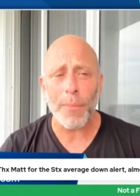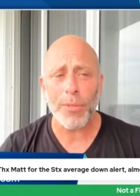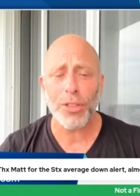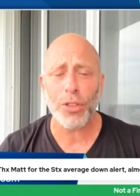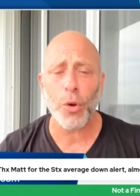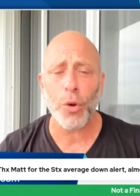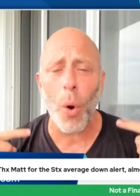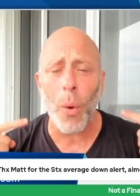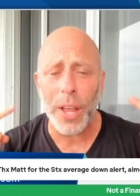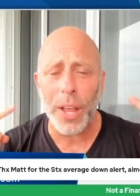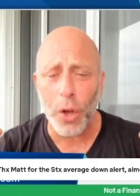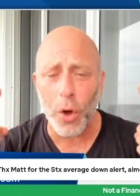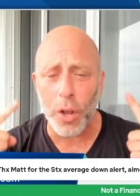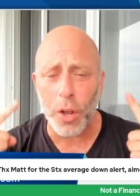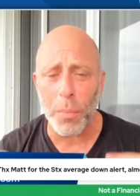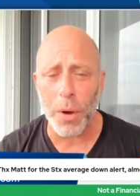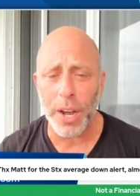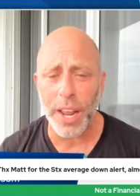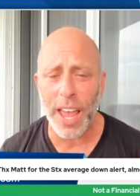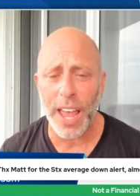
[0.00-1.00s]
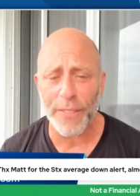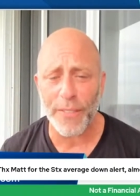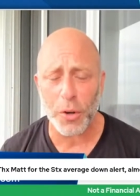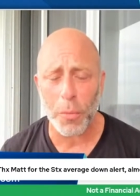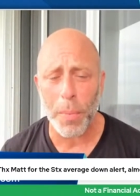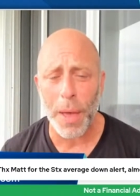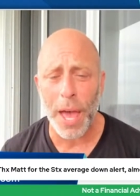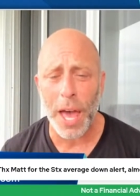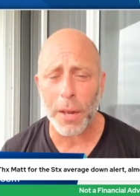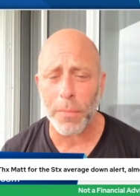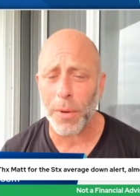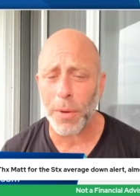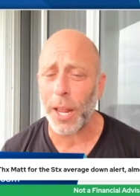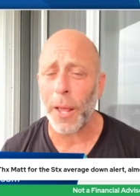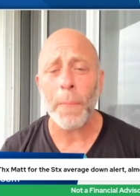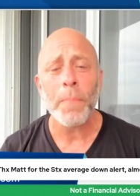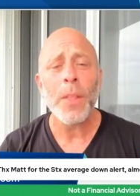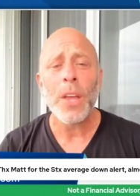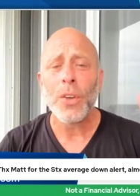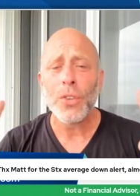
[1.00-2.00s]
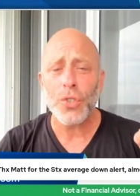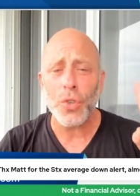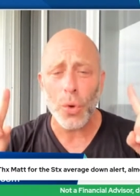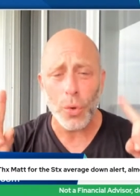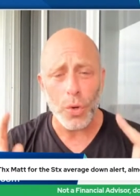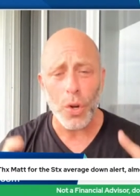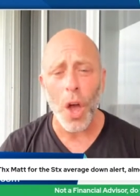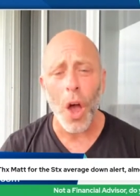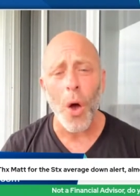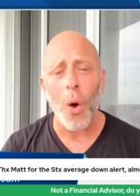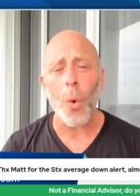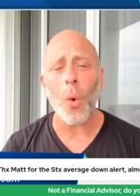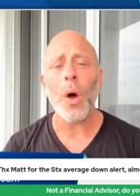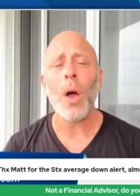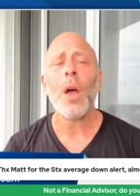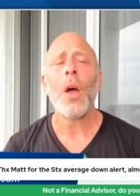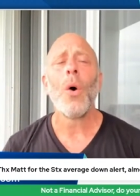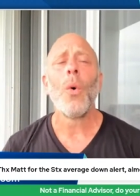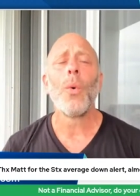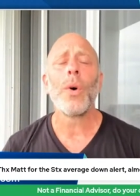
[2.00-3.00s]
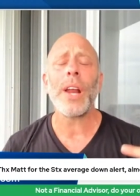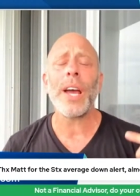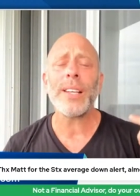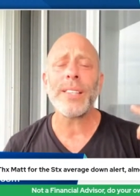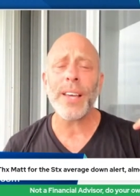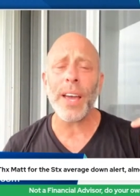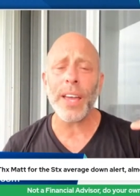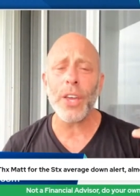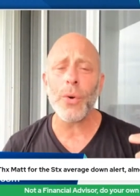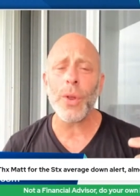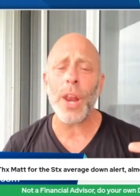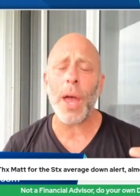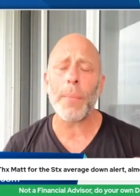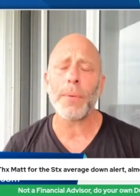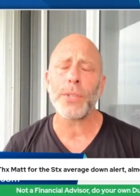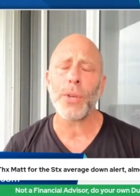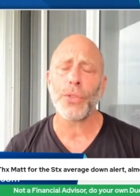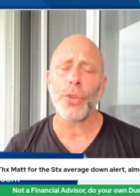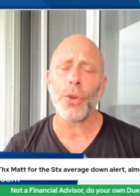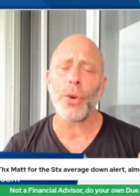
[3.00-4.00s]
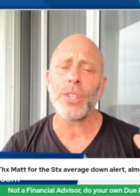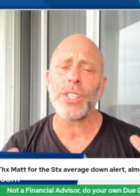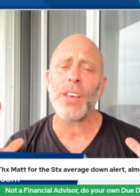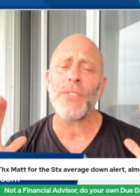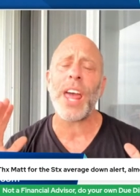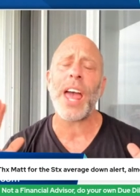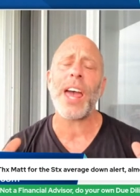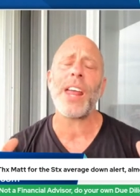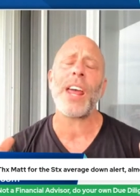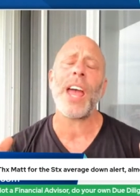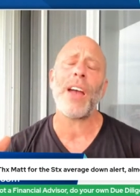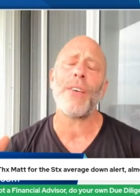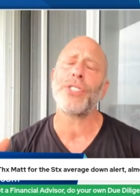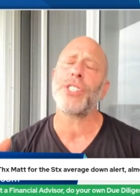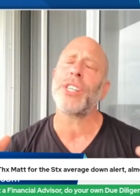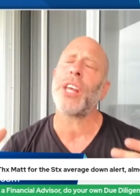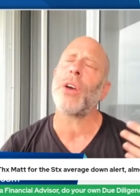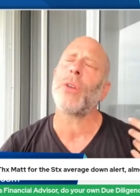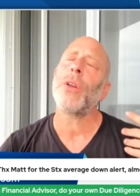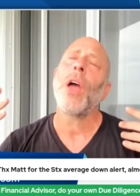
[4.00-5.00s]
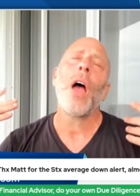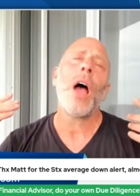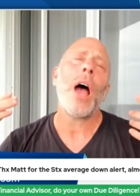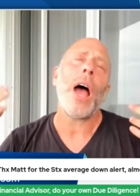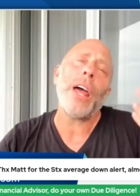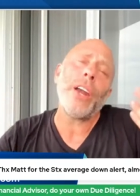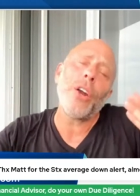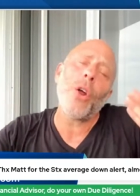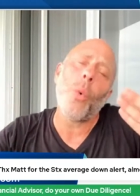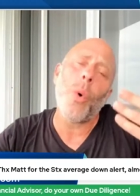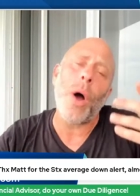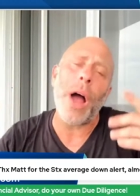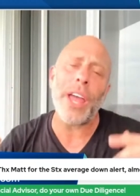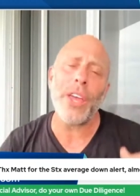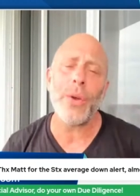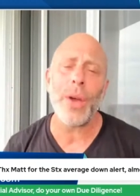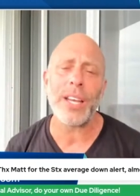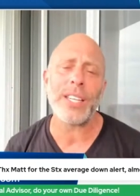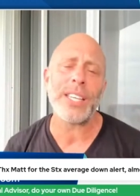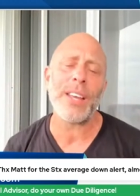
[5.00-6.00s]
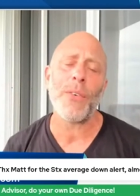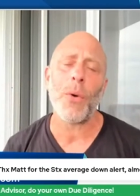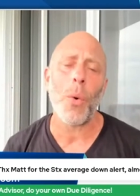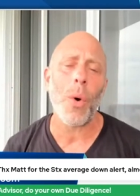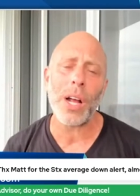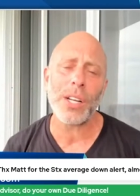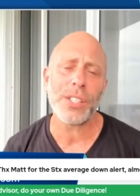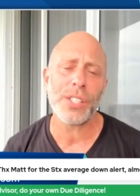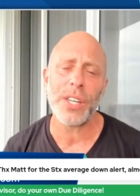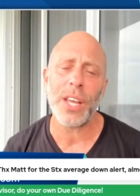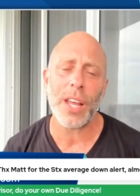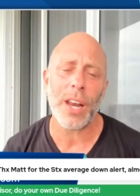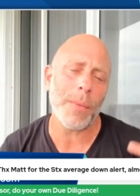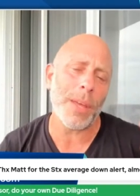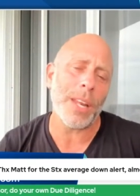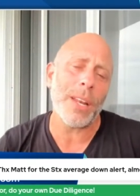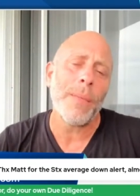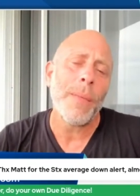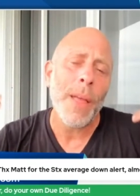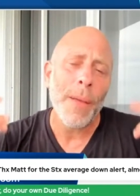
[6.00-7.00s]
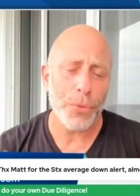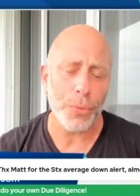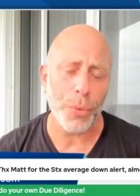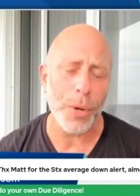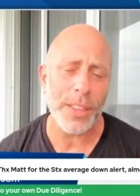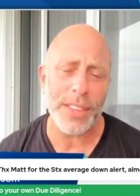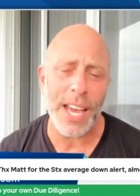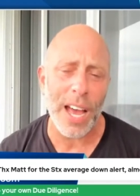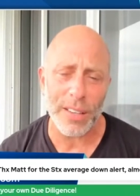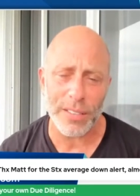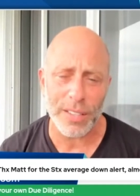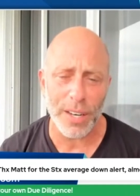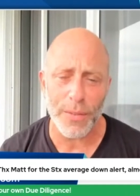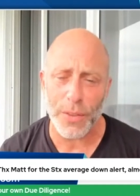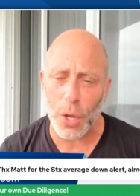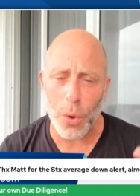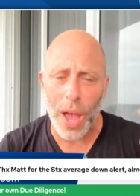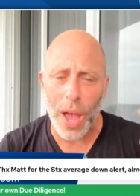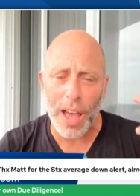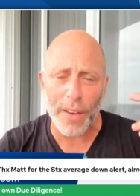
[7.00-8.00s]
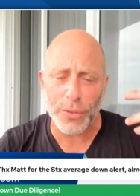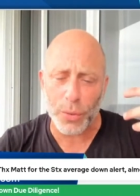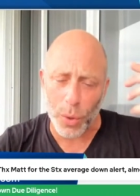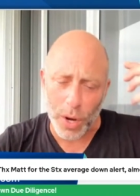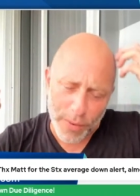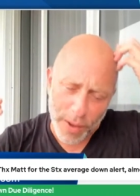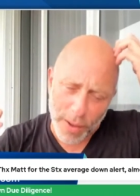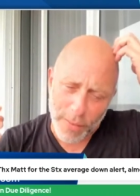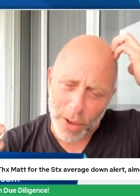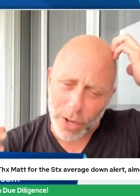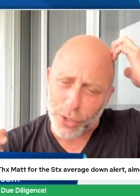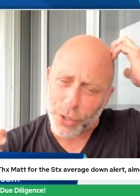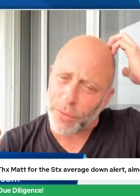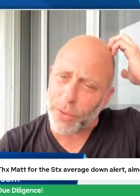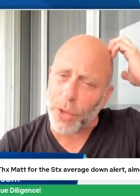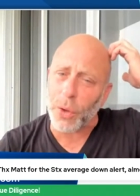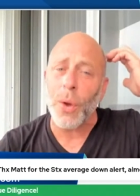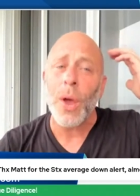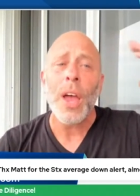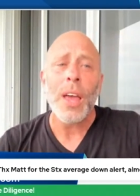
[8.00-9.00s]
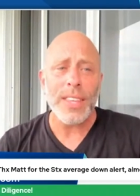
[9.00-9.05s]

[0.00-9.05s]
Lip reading: I'm throwing good money after bad money. So no, when I tell you in episode 37 how to average down, I don't know why you guys haven't watched it yet. I mean, 3,000 of you have, 2,500 of you.